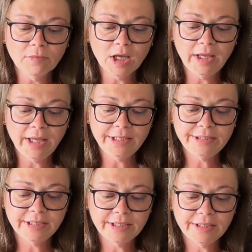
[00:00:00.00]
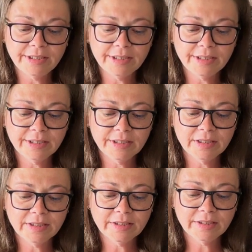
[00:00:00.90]
And
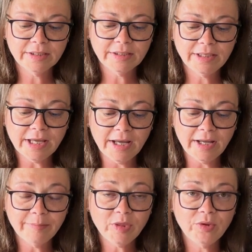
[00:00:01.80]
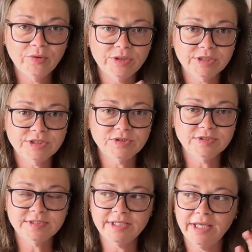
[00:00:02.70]
yeah, I'm curious to
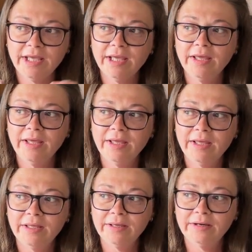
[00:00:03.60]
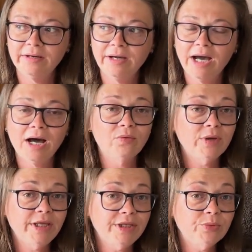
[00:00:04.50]
see how
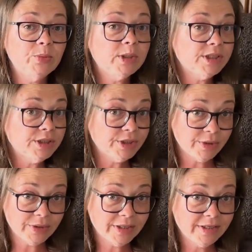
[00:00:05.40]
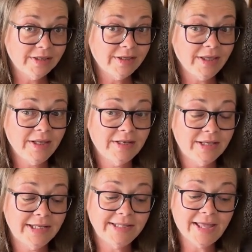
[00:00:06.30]
it will look in
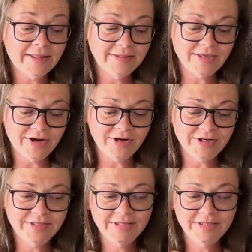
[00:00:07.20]
that yarn.